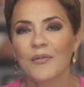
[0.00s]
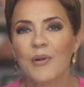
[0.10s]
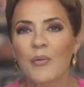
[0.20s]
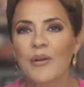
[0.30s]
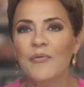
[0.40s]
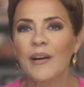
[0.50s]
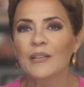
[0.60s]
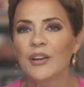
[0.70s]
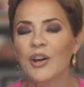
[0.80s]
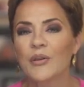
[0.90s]
Well, we
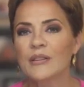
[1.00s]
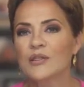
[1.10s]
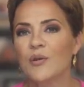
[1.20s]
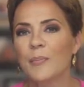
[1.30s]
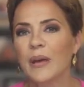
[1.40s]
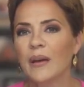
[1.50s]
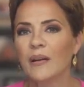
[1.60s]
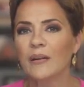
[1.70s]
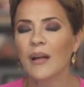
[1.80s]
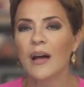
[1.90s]
filed a notice to
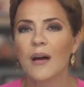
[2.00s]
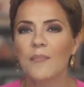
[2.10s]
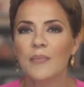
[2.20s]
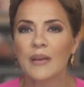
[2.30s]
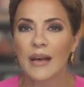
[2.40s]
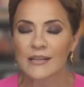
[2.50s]
appeal the